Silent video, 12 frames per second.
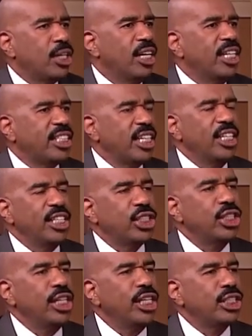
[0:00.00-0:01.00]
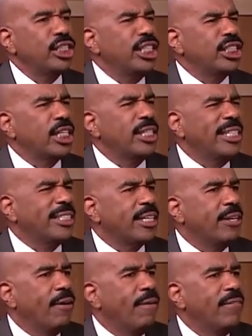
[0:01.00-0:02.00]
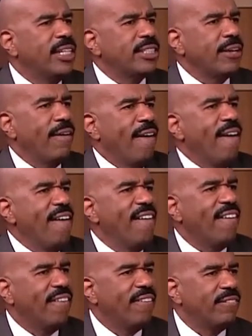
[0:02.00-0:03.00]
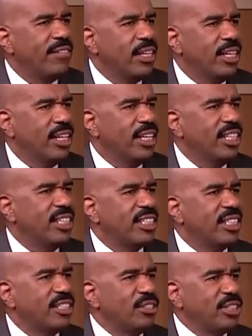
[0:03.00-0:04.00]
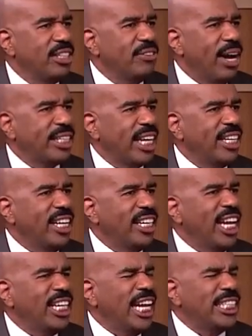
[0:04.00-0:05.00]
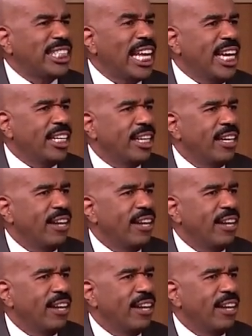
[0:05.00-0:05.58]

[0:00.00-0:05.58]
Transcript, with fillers: Listen, listen, listen, listen, listen, listen. Uh. listen. You see right there? Listen!